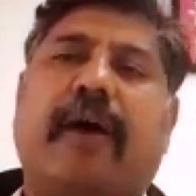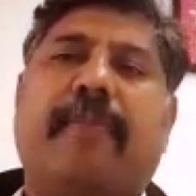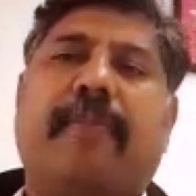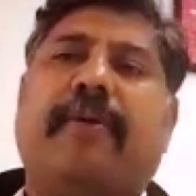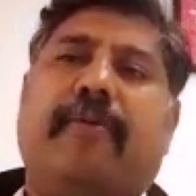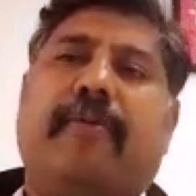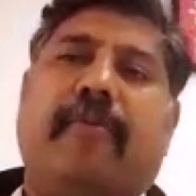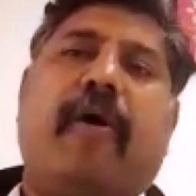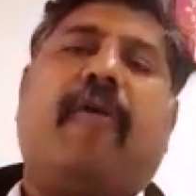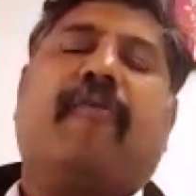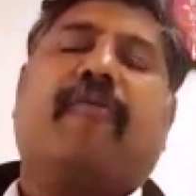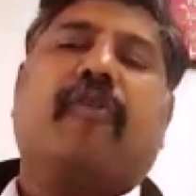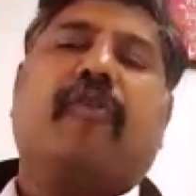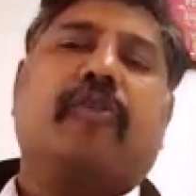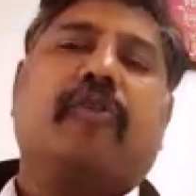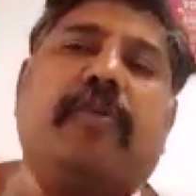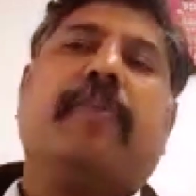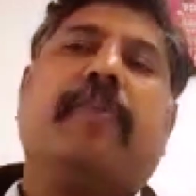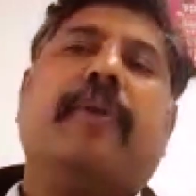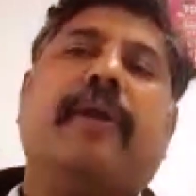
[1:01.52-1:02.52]
I mean, of course,
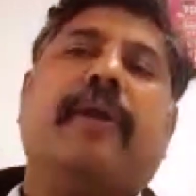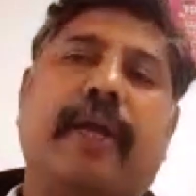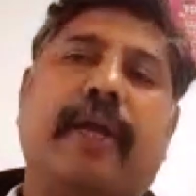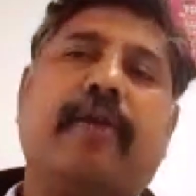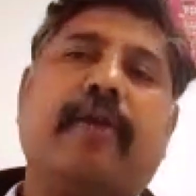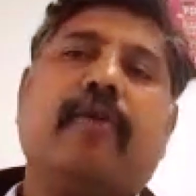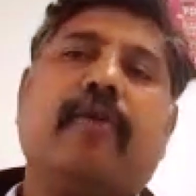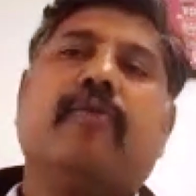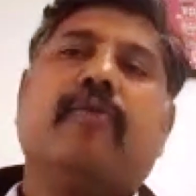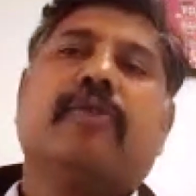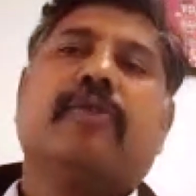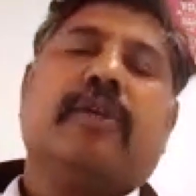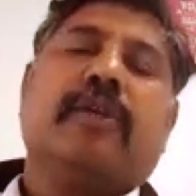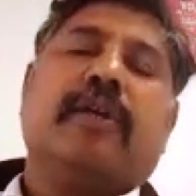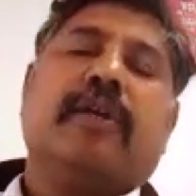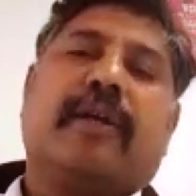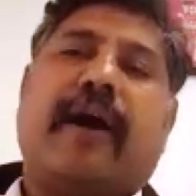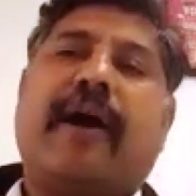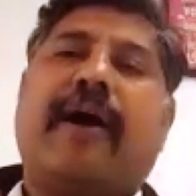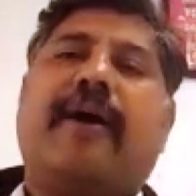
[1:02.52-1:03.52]
people did use
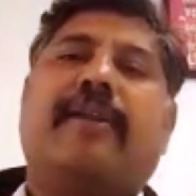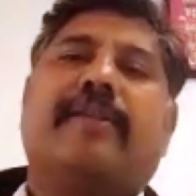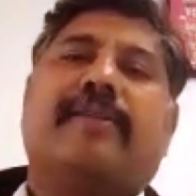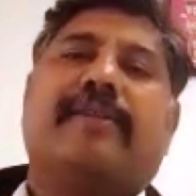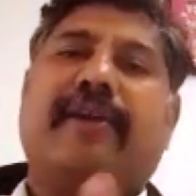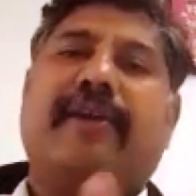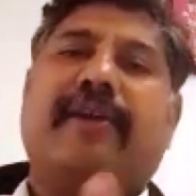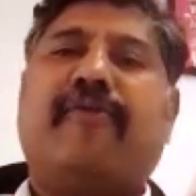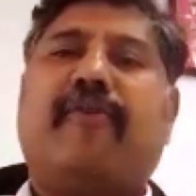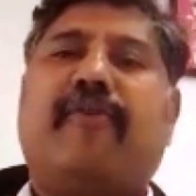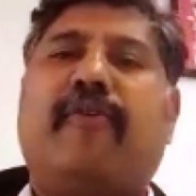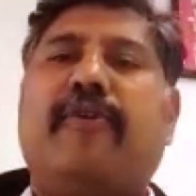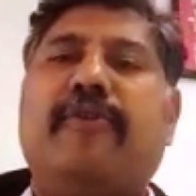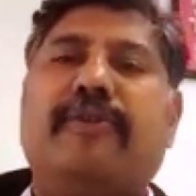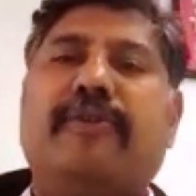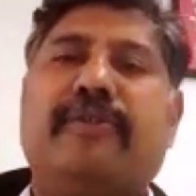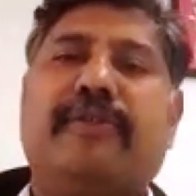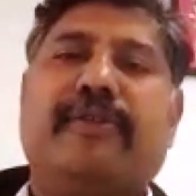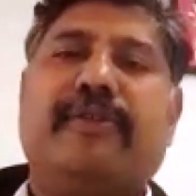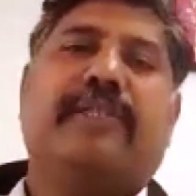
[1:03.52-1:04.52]
cars and
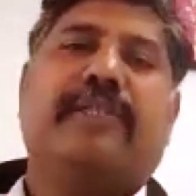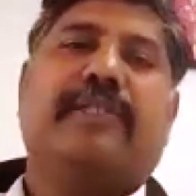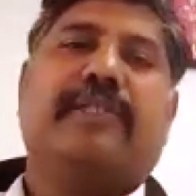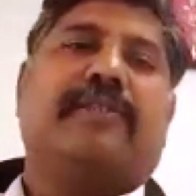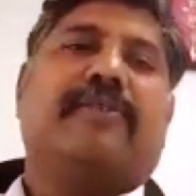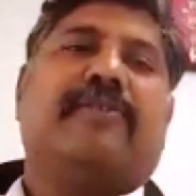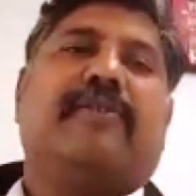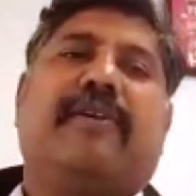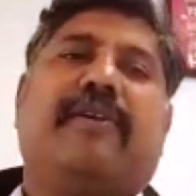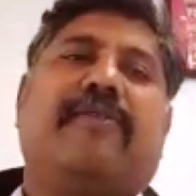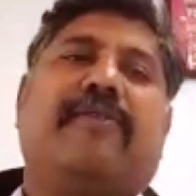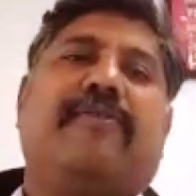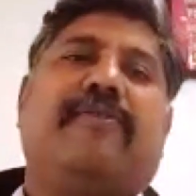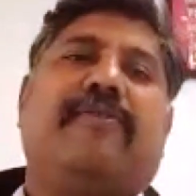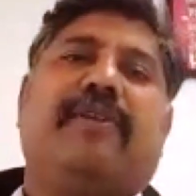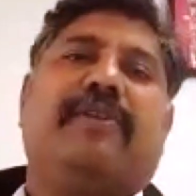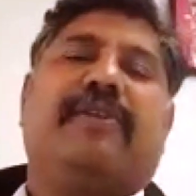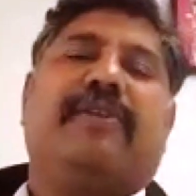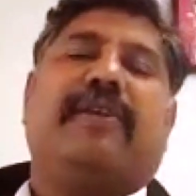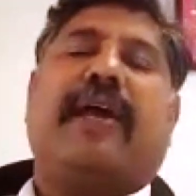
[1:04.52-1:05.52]
phones, which uh,
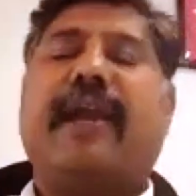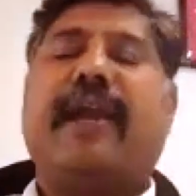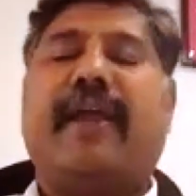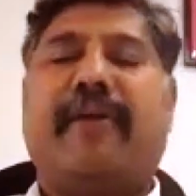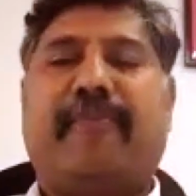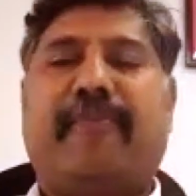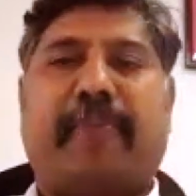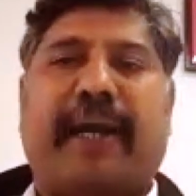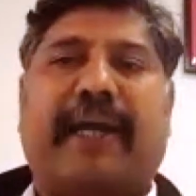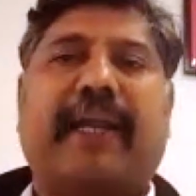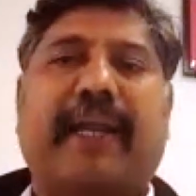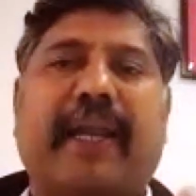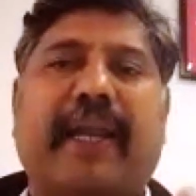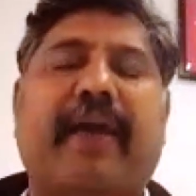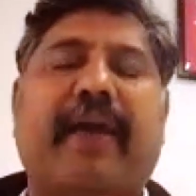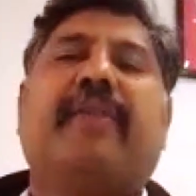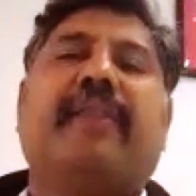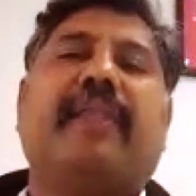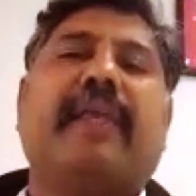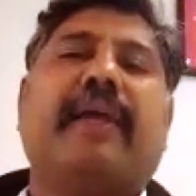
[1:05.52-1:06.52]
which and uh,
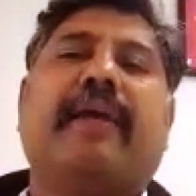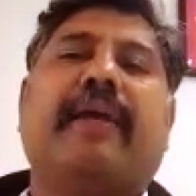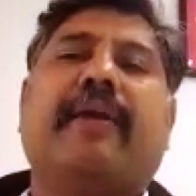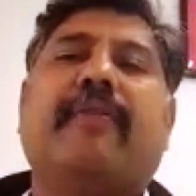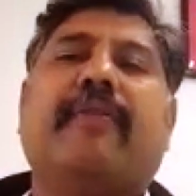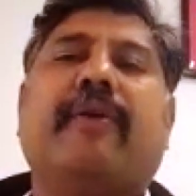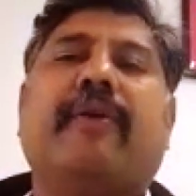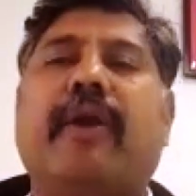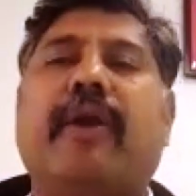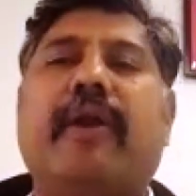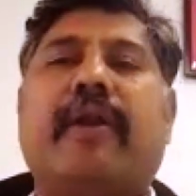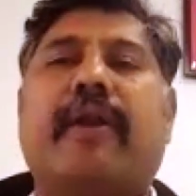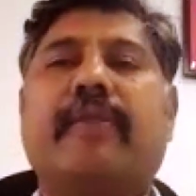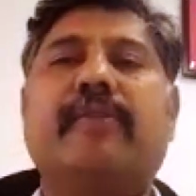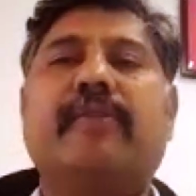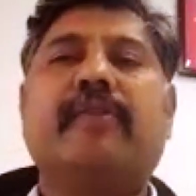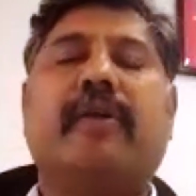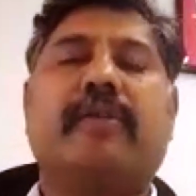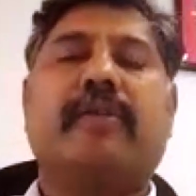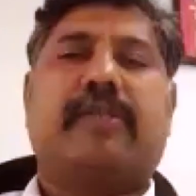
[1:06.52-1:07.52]
practically everything in the world
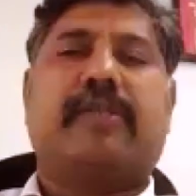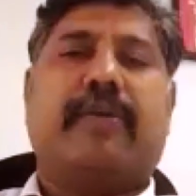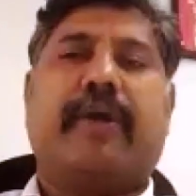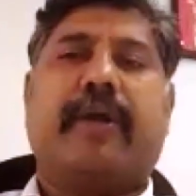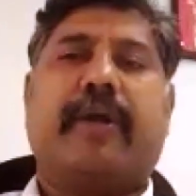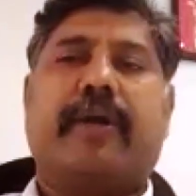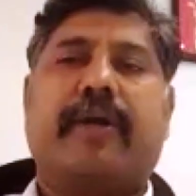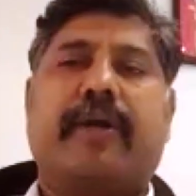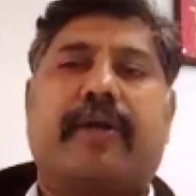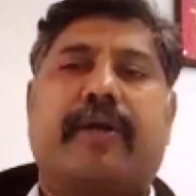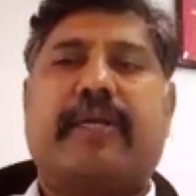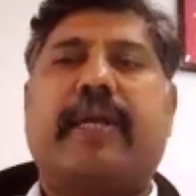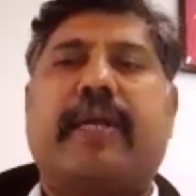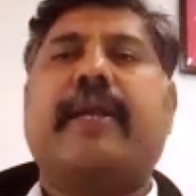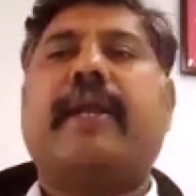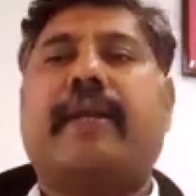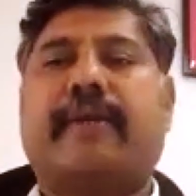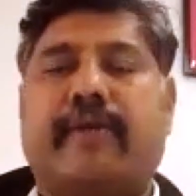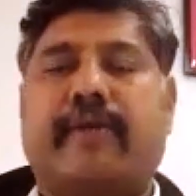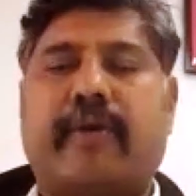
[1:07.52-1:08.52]
runs on semiconductors
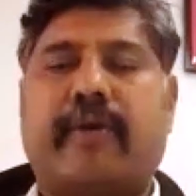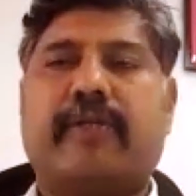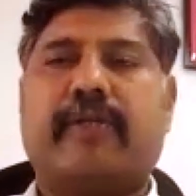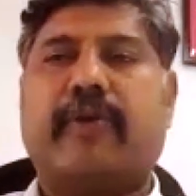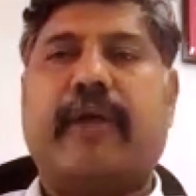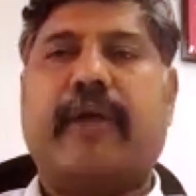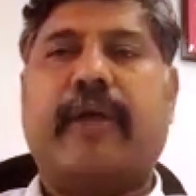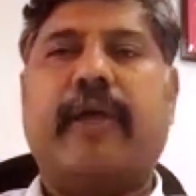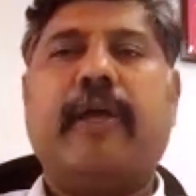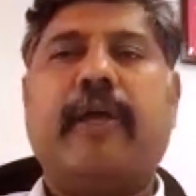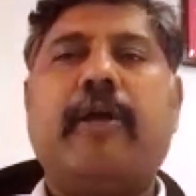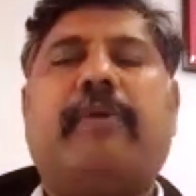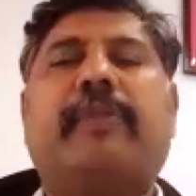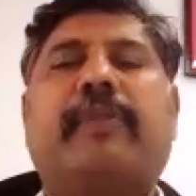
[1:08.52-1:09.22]
and electronics today.